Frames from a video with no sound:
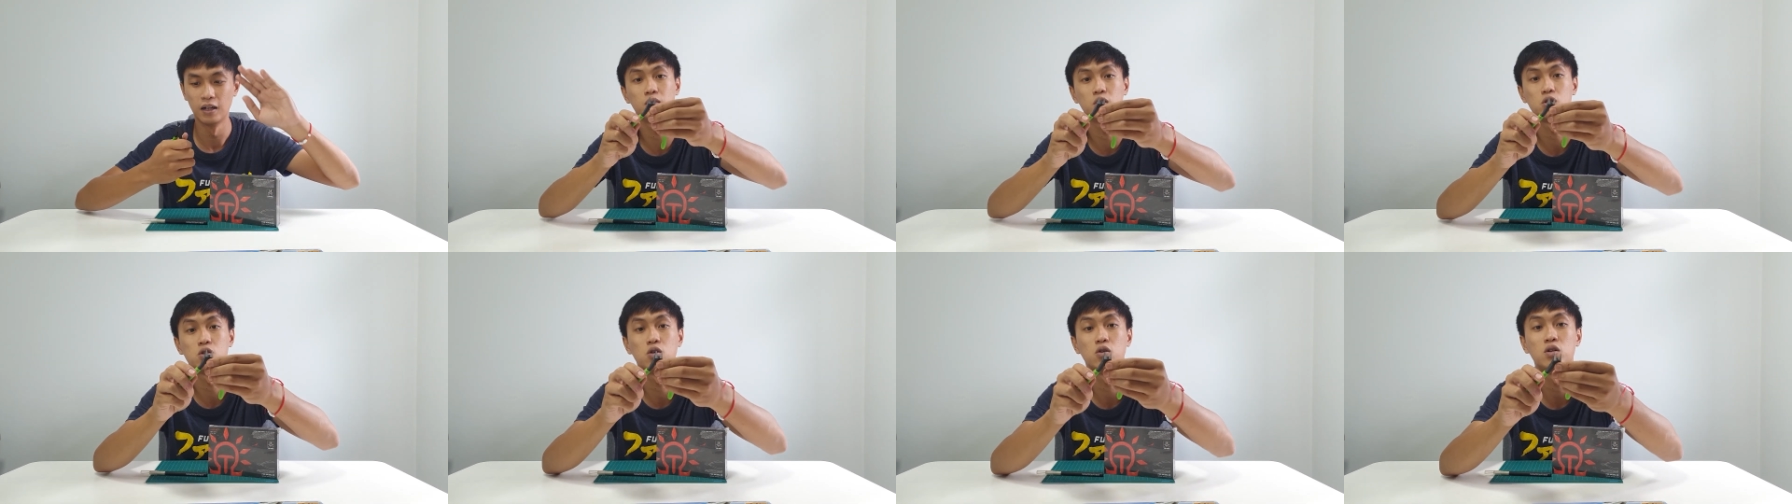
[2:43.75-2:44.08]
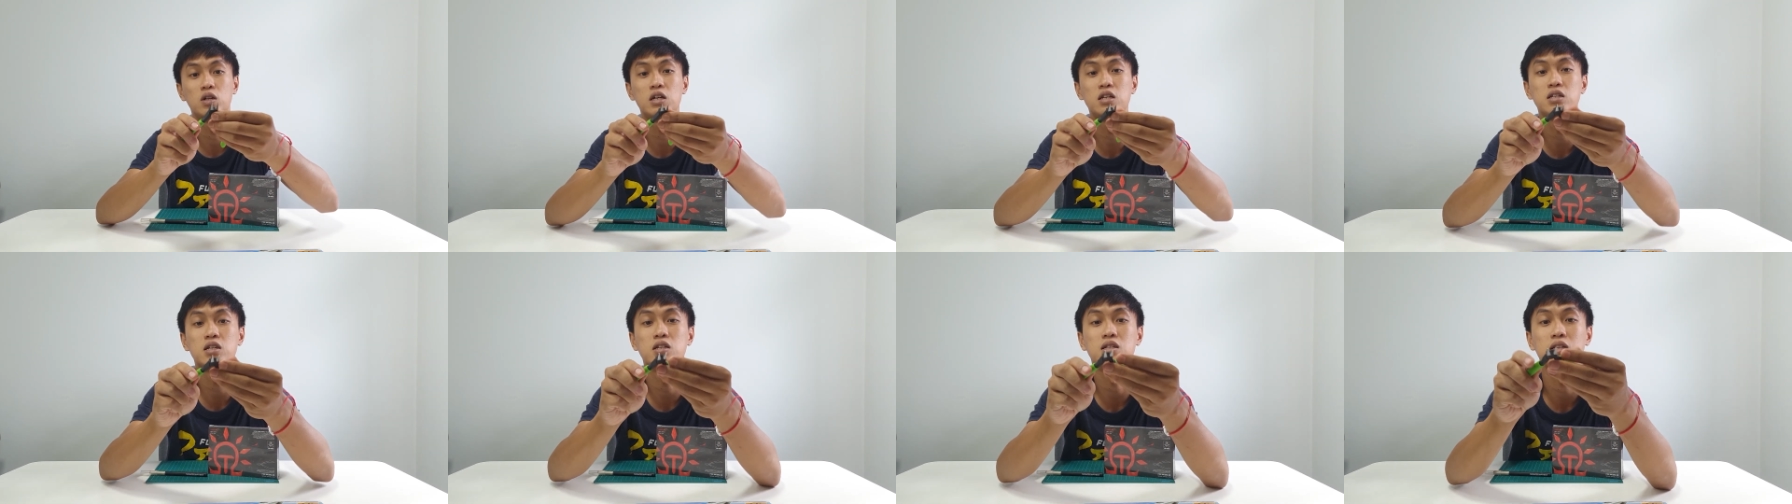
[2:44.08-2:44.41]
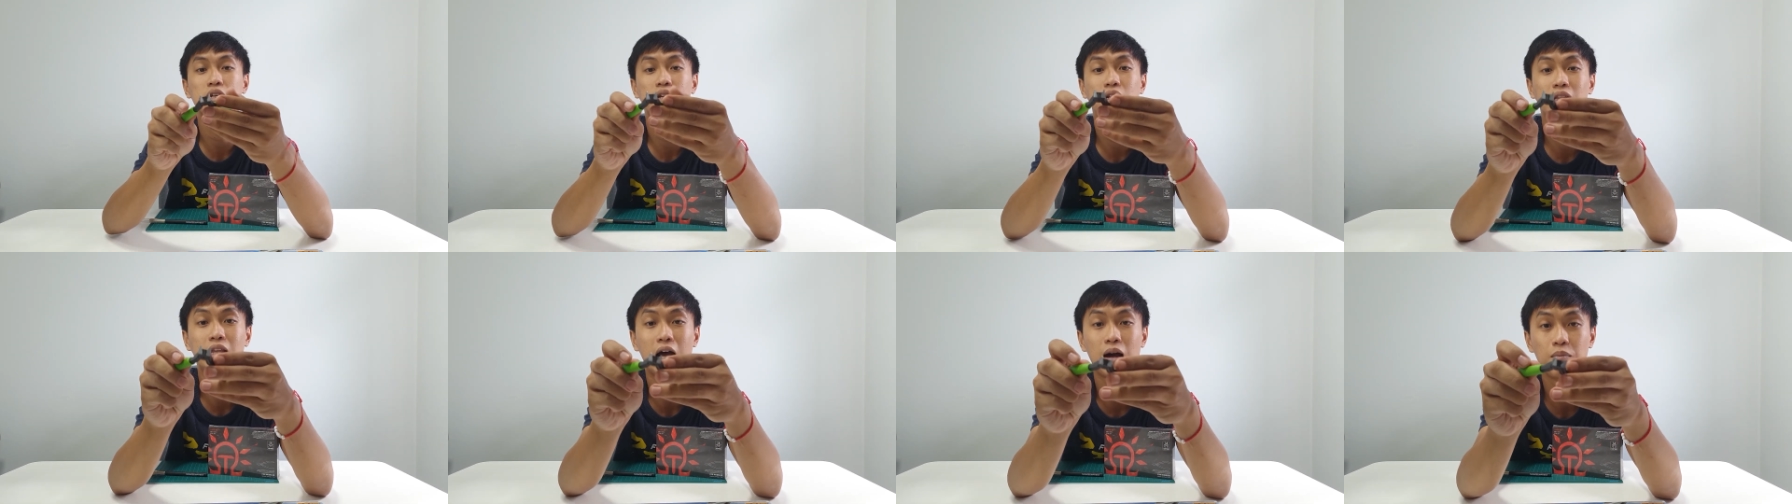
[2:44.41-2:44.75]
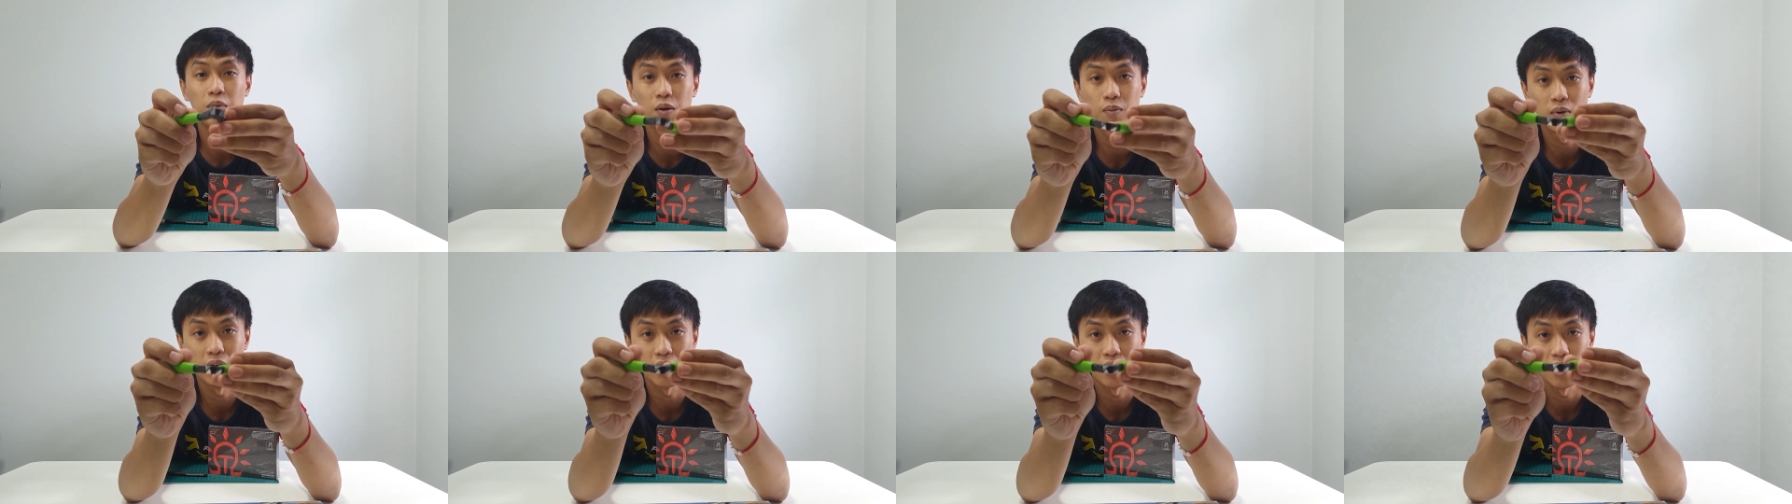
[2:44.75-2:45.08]
So this is a
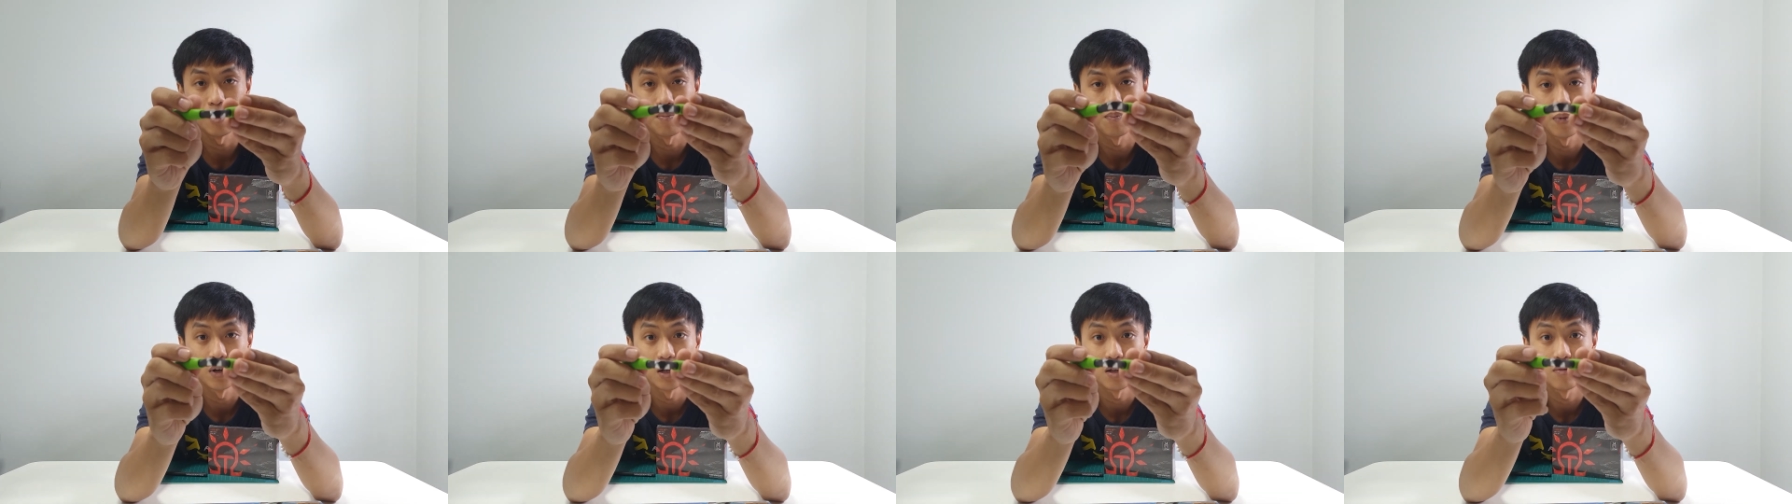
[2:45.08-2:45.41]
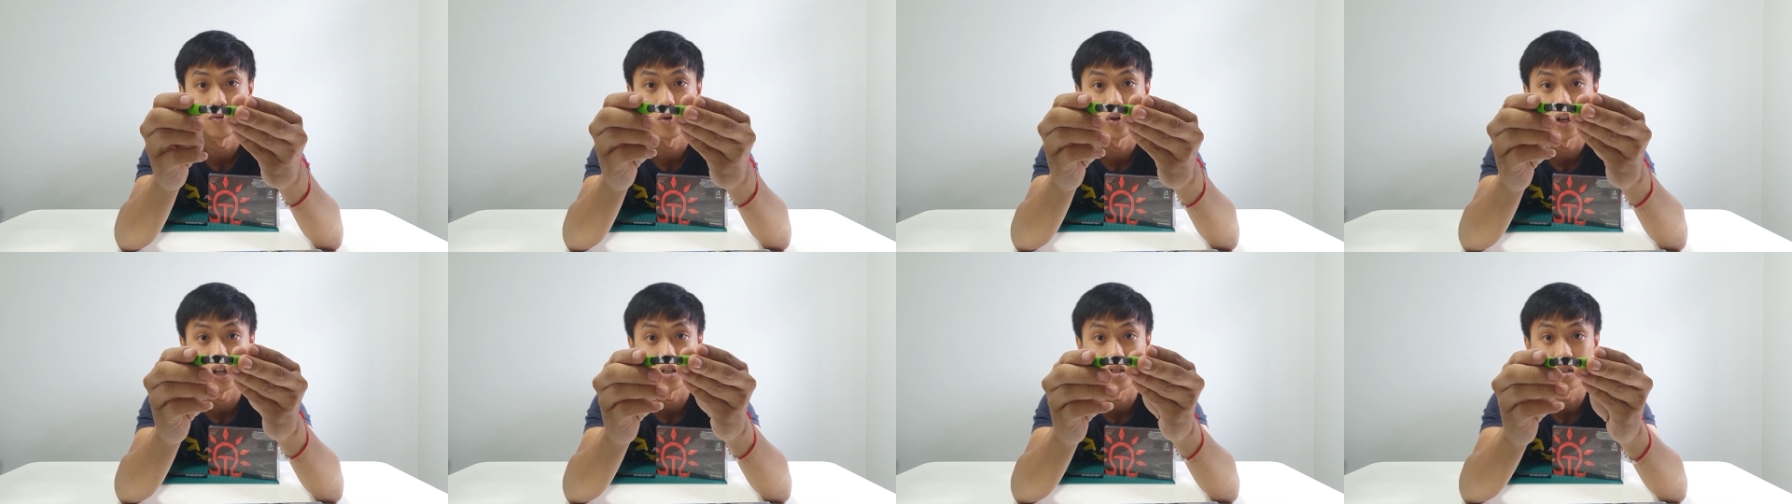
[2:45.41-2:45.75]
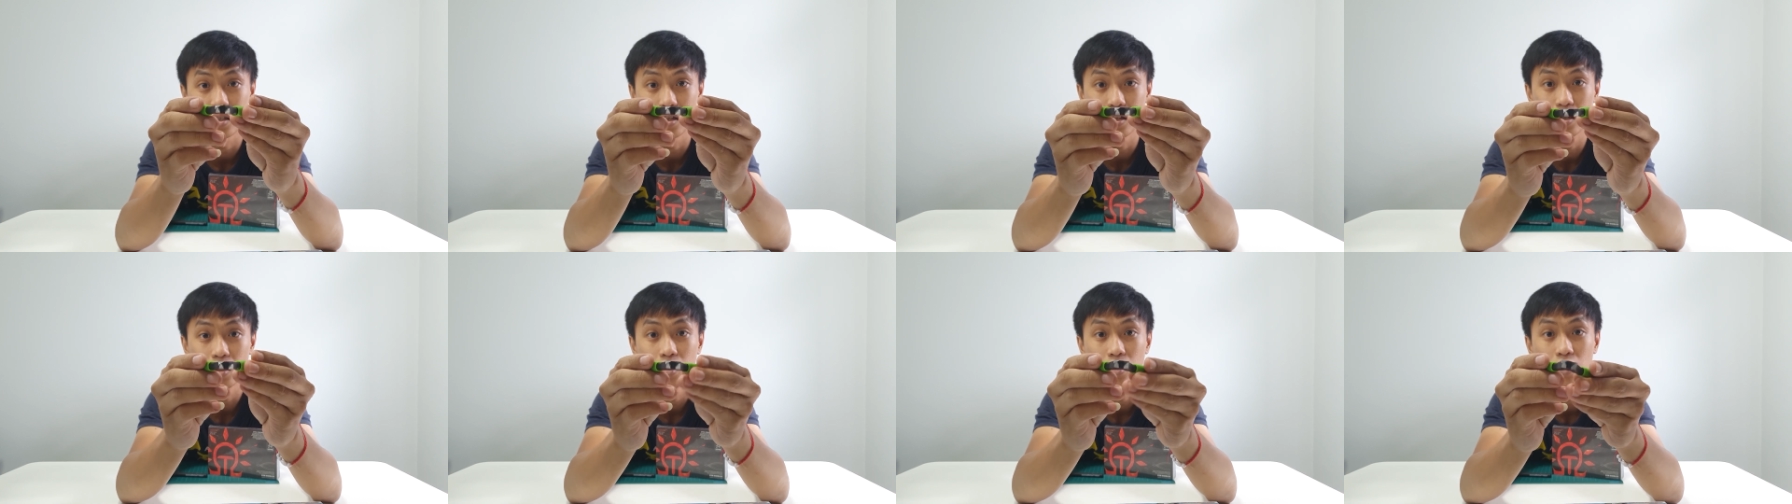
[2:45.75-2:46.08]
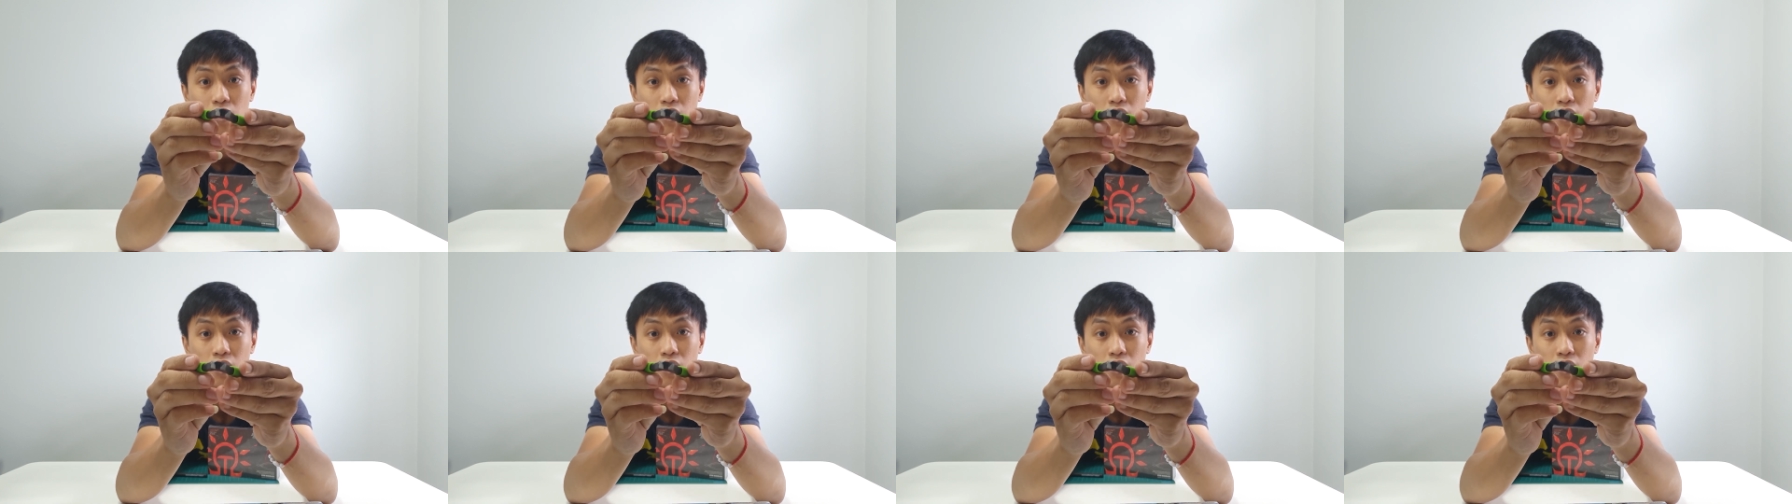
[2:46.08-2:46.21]
double blade nipper, if you can see.